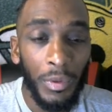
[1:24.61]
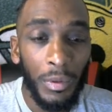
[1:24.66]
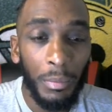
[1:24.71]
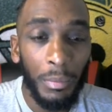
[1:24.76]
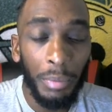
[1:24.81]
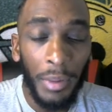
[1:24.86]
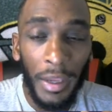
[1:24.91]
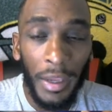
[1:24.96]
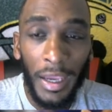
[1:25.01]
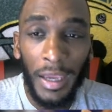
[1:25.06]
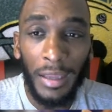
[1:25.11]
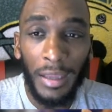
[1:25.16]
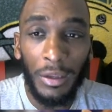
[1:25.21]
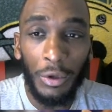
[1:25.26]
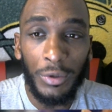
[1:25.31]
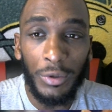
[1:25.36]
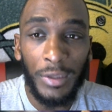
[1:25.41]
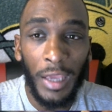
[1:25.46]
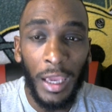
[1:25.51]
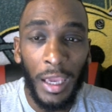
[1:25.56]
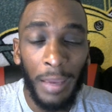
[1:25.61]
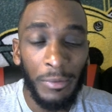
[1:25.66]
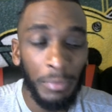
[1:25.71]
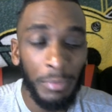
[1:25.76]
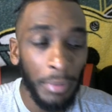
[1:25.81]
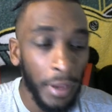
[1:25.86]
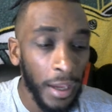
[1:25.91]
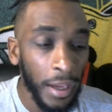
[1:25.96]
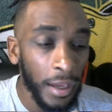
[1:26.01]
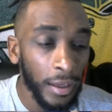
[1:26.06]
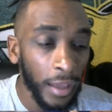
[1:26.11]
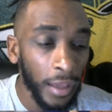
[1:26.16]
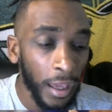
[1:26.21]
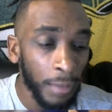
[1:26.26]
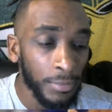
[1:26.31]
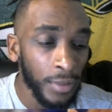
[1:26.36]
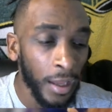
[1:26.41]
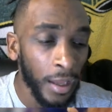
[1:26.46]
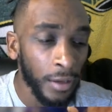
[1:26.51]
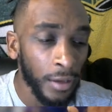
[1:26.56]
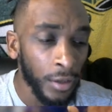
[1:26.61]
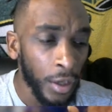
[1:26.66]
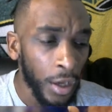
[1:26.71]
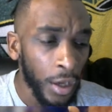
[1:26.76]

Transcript: playing games like